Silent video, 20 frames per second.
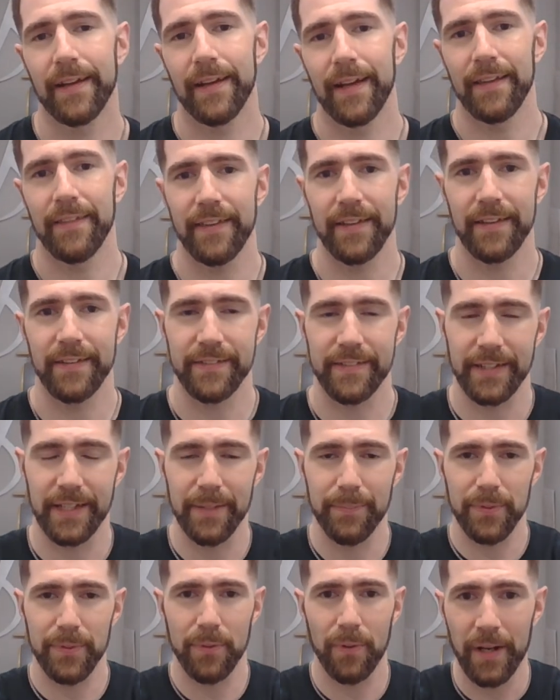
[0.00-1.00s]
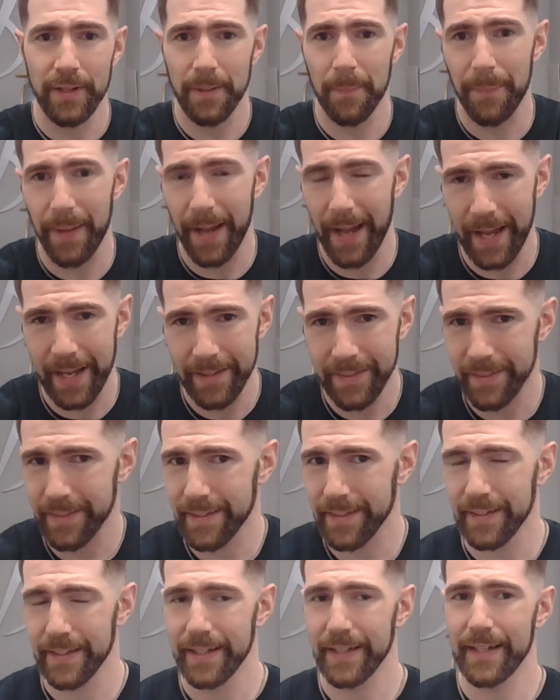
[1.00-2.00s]
and things to keep you on the path,
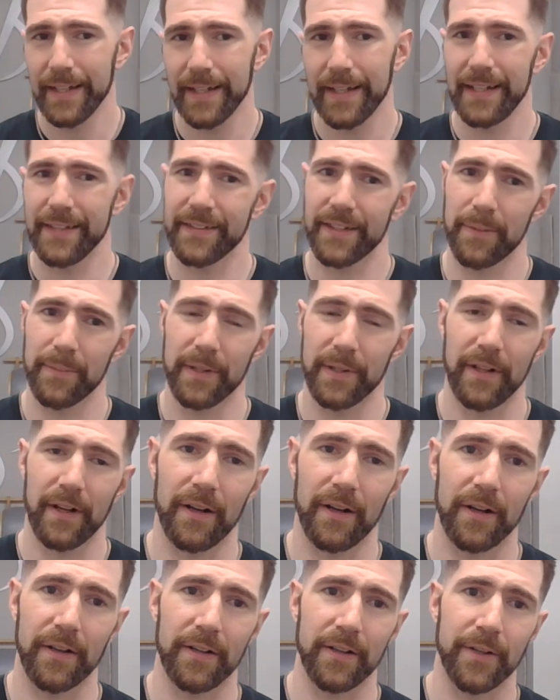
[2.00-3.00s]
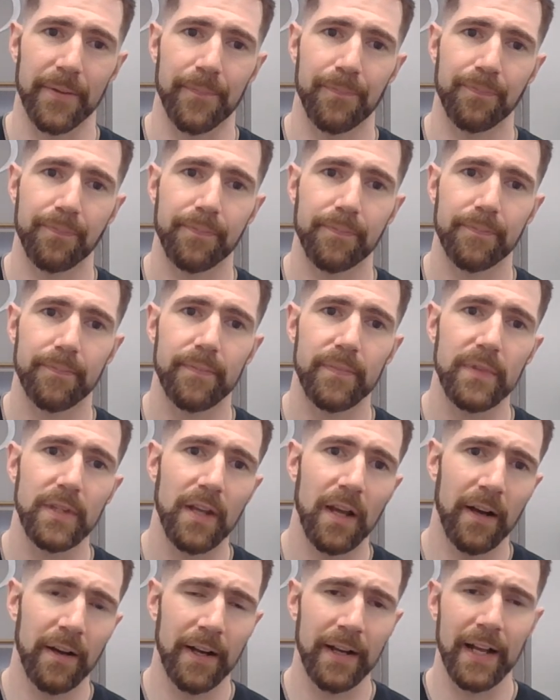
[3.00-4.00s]
it's going to be harder.
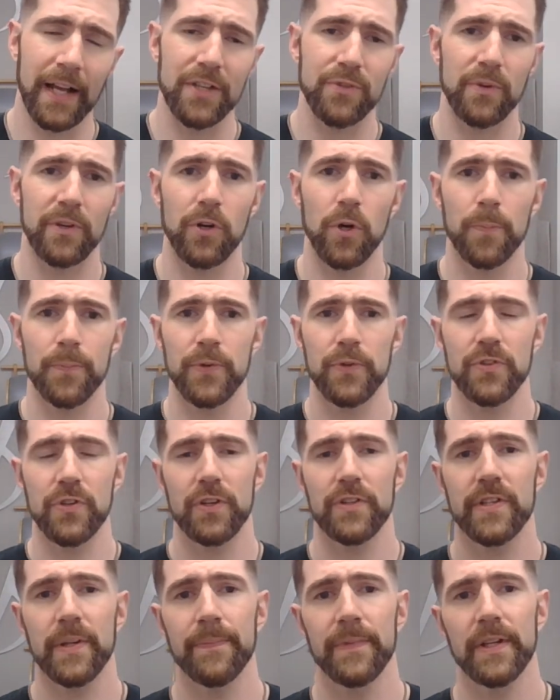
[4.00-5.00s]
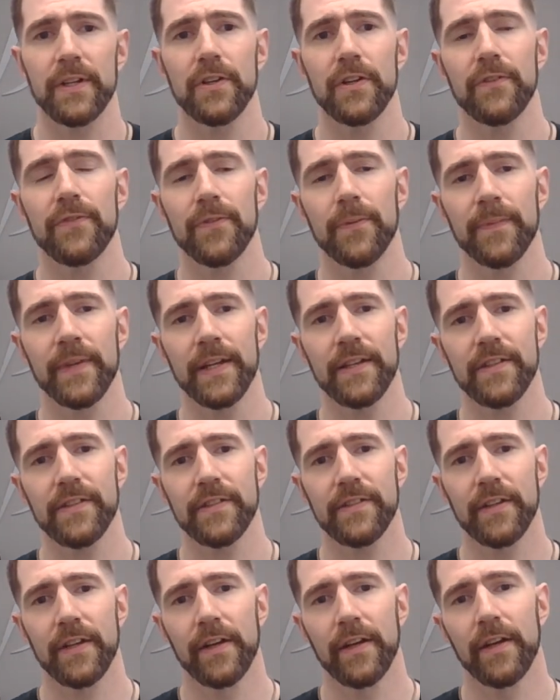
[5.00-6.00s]
All right, guys. Well, I hope you took something good from
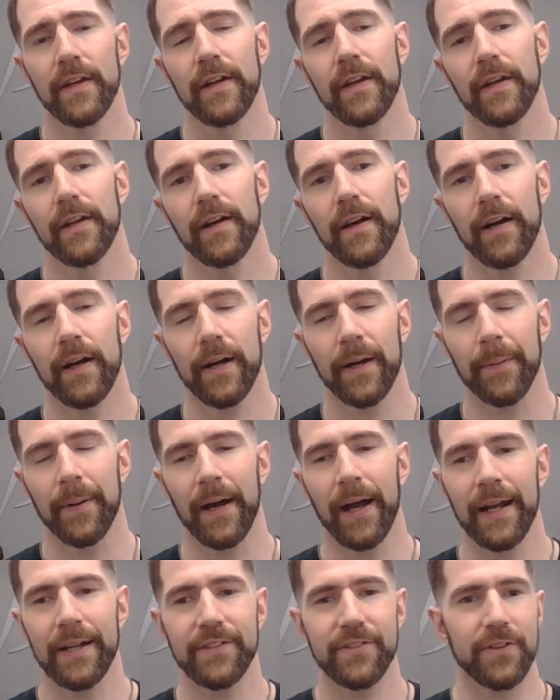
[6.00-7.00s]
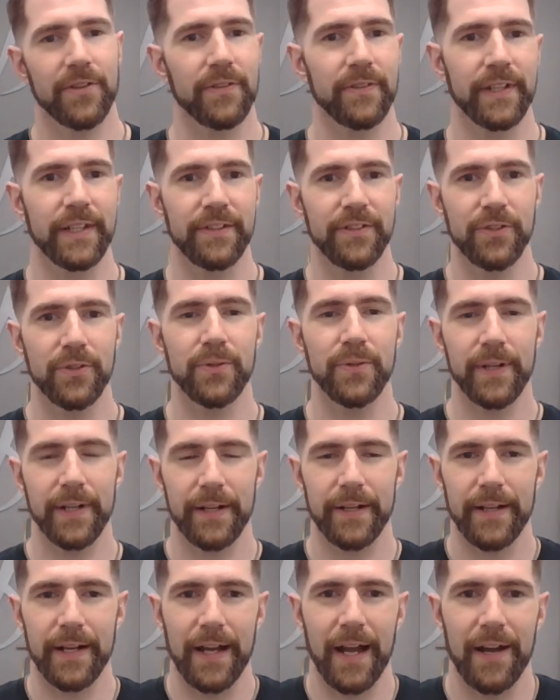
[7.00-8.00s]
this. I certainly do
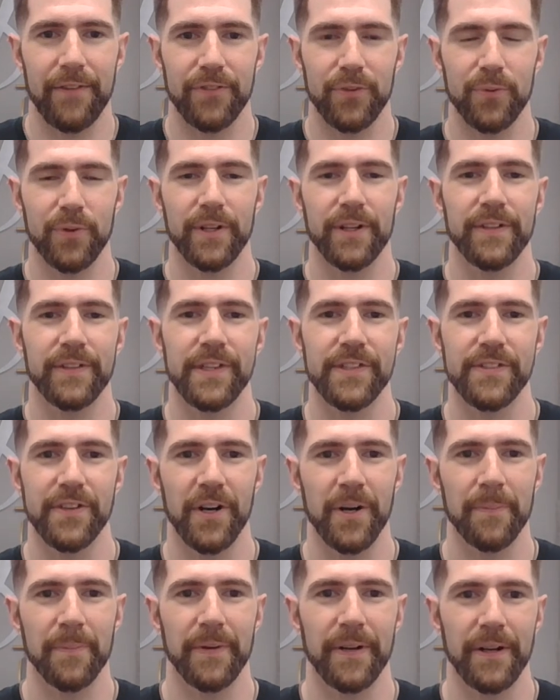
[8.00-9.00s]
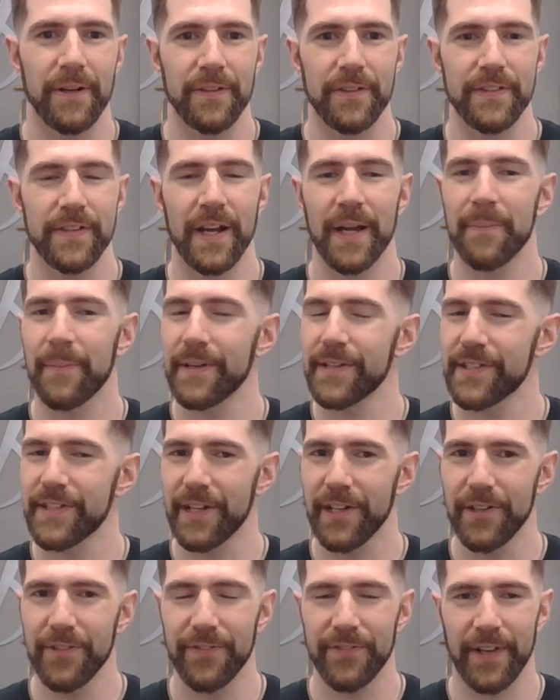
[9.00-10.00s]
have to work on this all the time
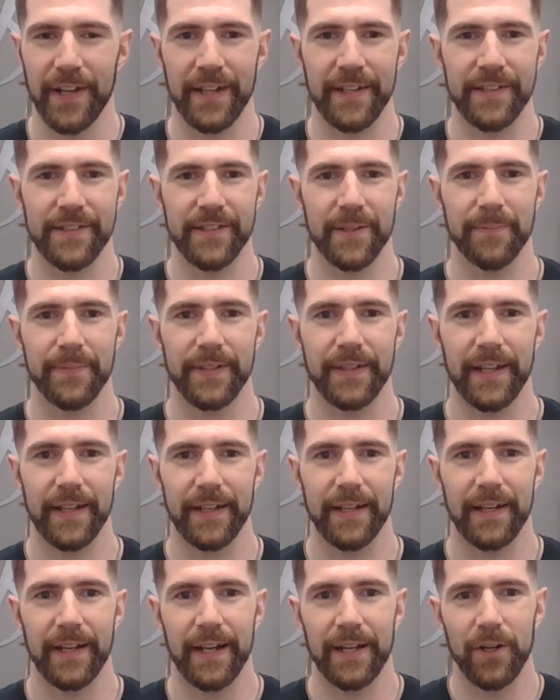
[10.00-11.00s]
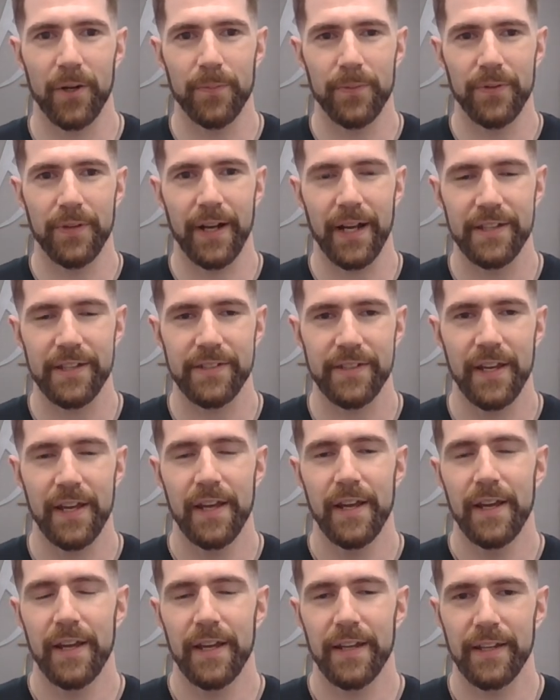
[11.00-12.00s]
myself, and it's something that I hope you guys
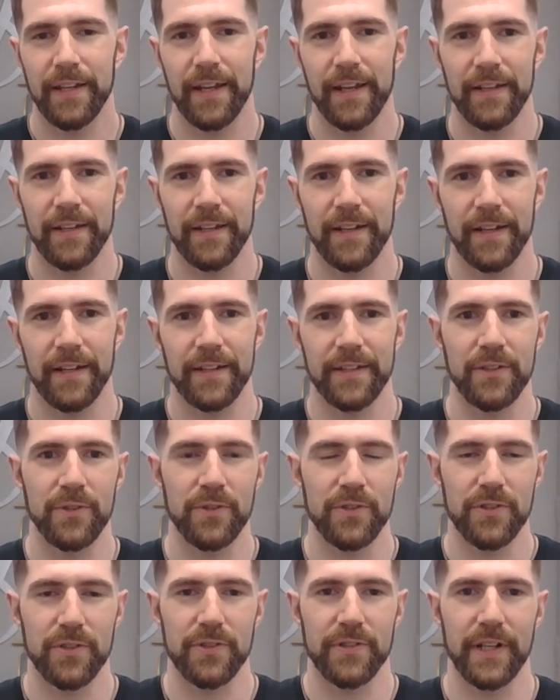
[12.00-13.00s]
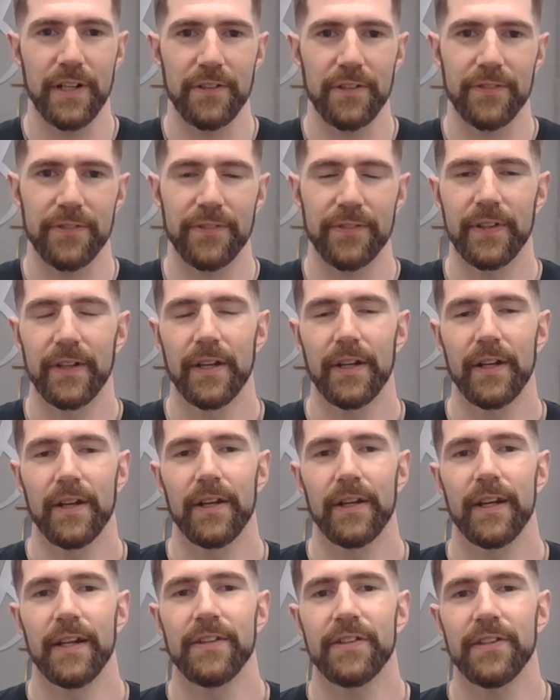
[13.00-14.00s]
can use yourself.
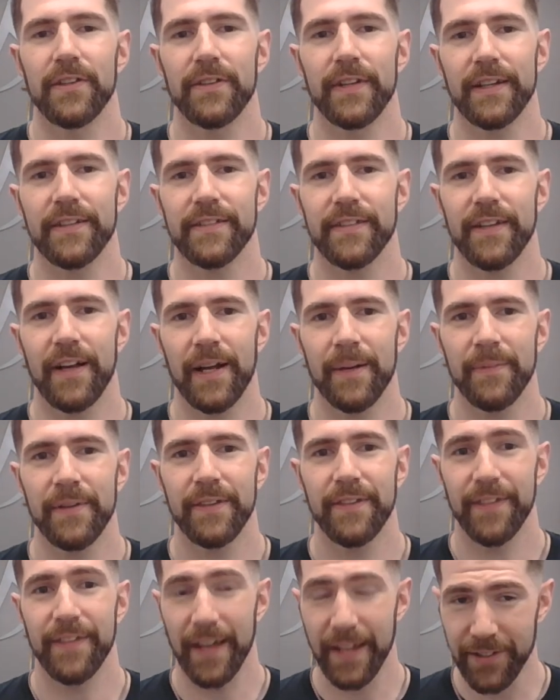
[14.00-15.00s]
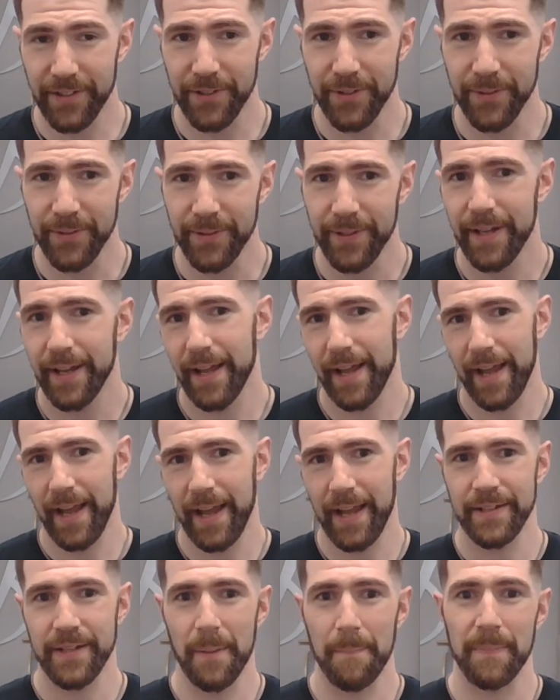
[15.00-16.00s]
Until next time, thank you
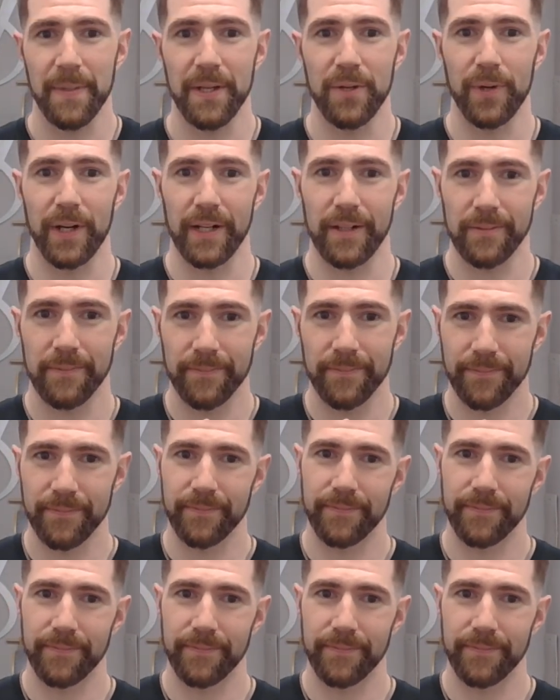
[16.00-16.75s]
and be well.